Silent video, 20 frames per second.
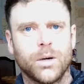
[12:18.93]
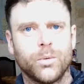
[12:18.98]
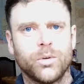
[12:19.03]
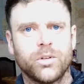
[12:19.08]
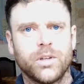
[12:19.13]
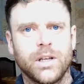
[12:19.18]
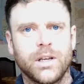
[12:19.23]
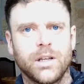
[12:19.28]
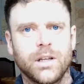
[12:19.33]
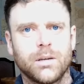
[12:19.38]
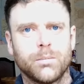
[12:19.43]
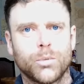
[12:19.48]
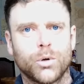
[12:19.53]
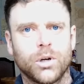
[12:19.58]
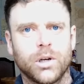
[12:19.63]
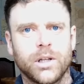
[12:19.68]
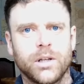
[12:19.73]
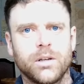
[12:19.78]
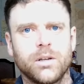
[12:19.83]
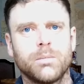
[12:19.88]
was getting in
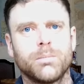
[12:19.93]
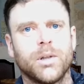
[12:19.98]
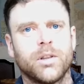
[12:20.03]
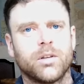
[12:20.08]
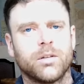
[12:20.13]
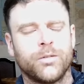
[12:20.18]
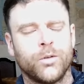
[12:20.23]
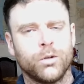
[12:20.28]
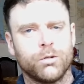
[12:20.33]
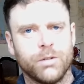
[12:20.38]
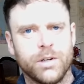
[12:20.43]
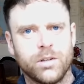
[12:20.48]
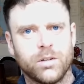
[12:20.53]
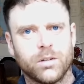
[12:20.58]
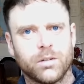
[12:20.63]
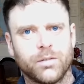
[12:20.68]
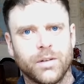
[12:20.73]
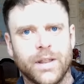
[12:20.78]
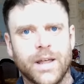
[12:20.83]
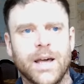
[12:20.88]
Berlin, but there's a few
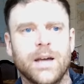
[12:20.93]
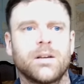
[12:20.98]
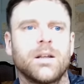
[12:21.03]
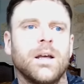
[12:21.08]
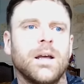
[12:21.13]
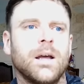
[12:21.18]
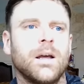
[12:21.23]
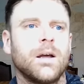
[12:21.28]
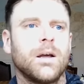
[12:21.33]
reasons for that.